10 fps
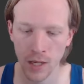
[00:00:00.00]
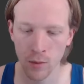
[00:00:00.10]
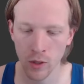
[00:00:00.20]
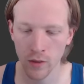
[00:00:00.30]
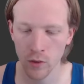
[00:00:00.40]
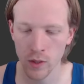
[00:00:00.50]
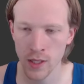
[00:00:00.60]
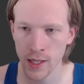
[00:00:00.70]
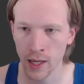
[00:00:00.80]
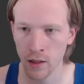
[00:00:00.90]
a
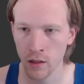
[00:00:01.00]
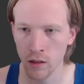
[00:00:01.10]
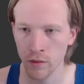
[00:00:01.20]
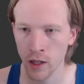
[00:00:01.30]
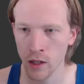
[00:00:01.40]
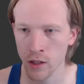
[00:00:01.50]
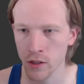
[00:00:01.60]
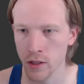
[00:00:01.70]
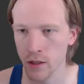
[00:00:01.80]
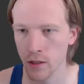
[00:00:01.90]
set of
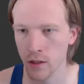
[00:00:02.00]
characters.